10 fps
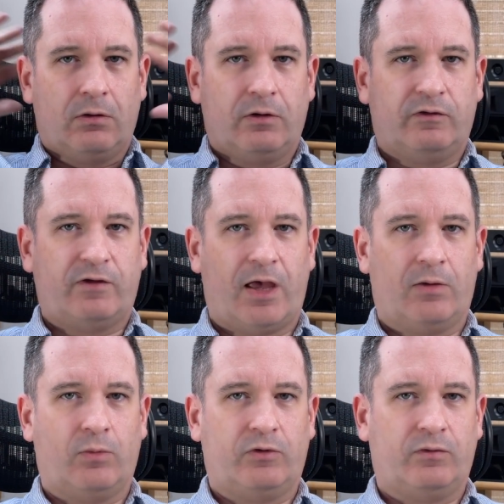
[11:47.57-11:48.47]

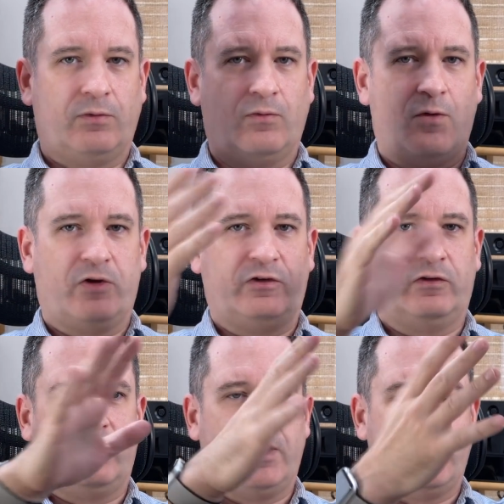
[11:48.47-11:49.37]
sound, which
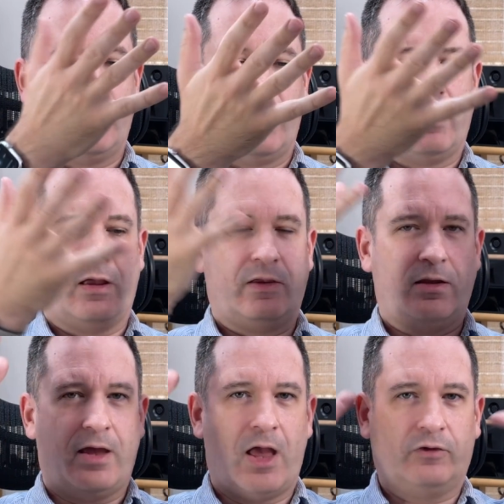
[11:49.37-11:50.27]
versus the
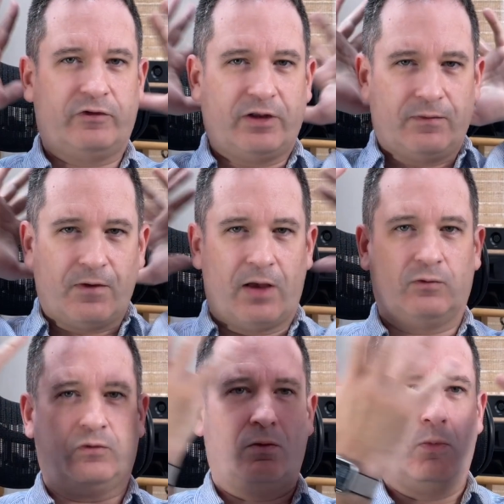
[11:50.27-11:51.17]
LCD5s,
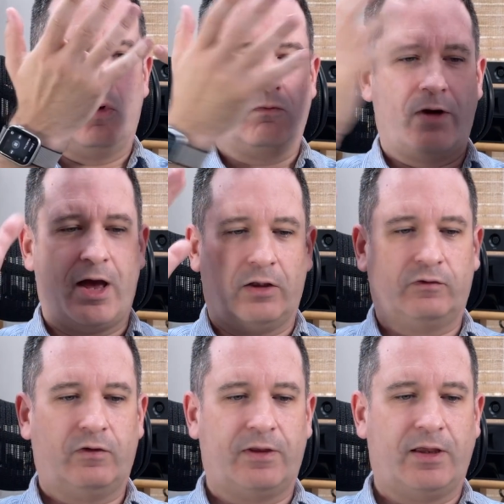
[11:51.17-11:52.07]
which were more round.
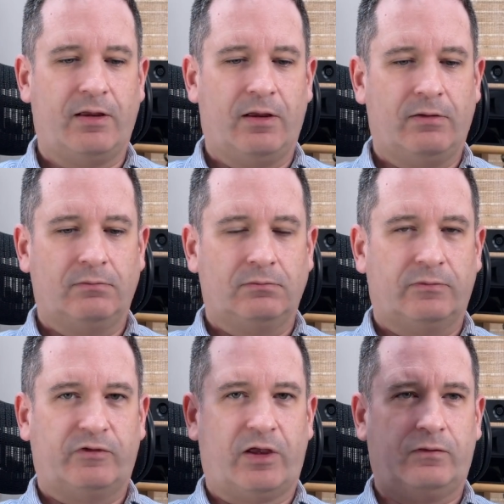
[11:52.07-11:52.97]
So the
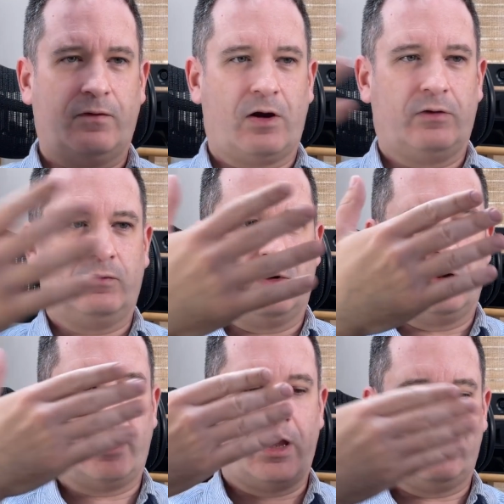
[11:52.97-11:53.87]
Susvaras were
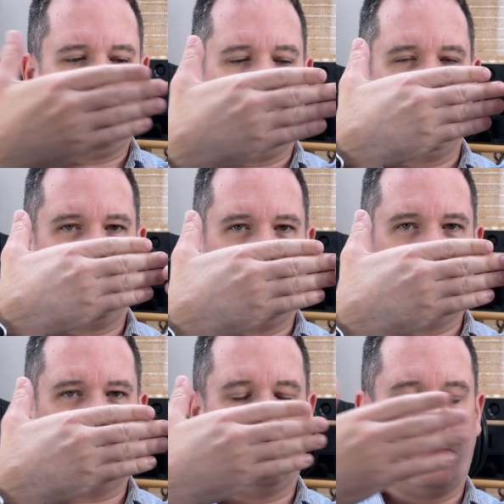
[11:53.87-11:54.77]
kind of out here, but
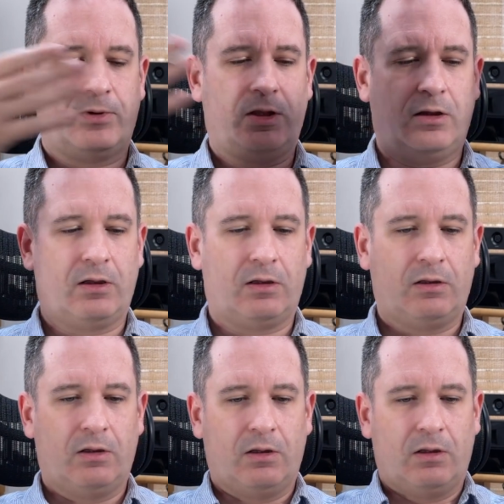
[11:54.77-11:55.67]
closer up here,
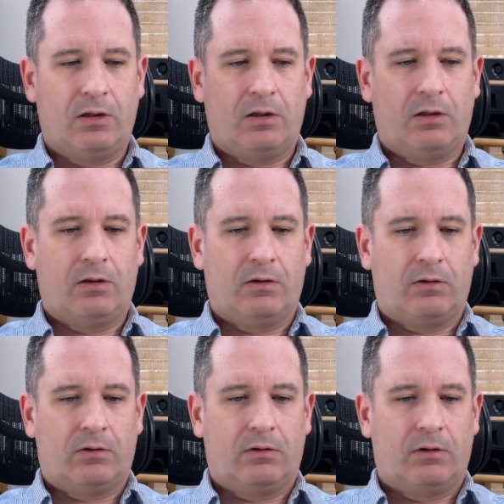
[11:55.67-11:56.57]

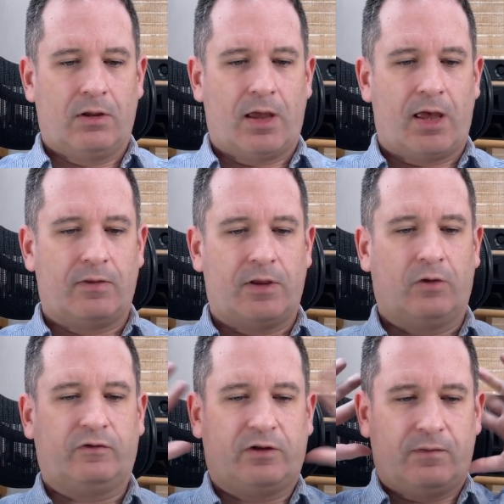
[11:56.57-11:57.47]
and the
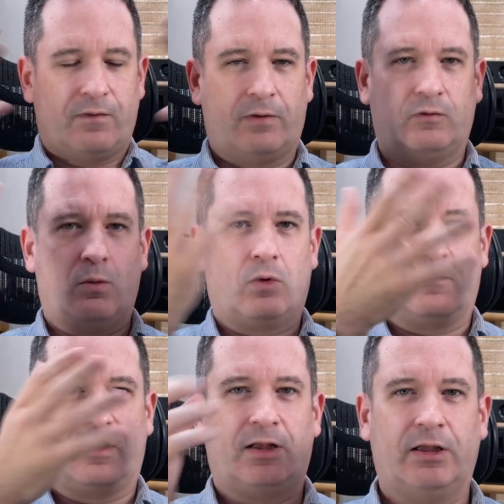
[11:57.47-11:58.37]
LCD5s were more
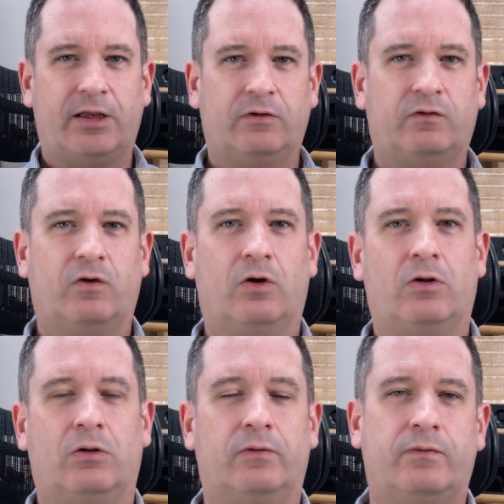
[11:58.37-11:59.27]
of a clean
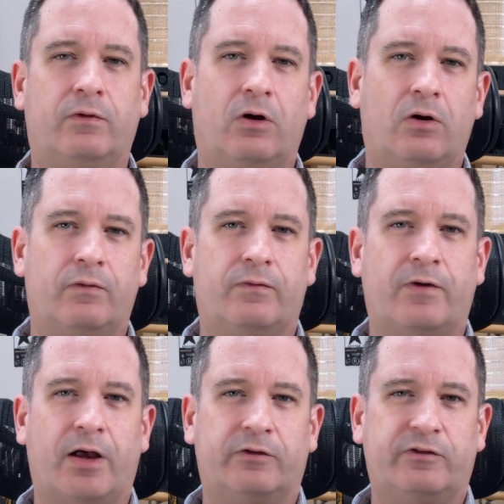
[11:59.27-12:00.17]
circle of
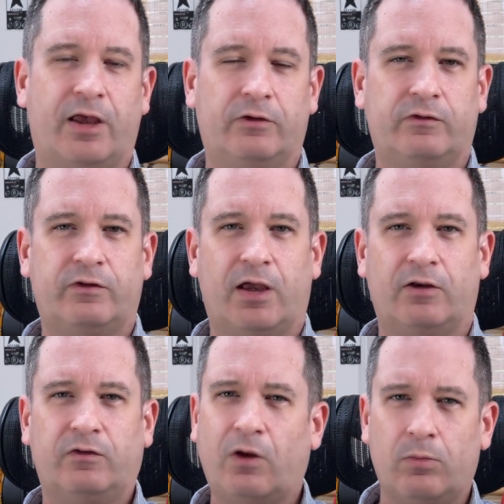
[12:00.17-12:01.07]

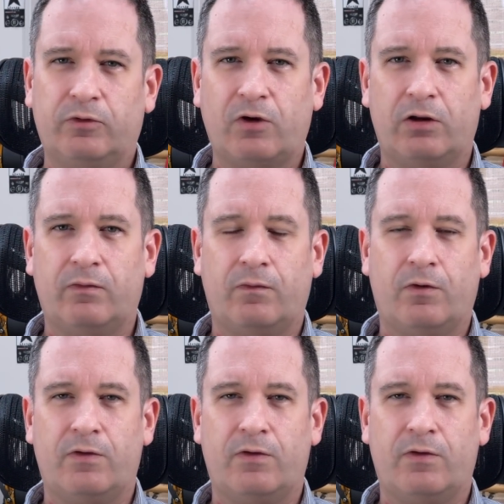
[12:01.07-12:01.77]
soundstage. So it was kind of a very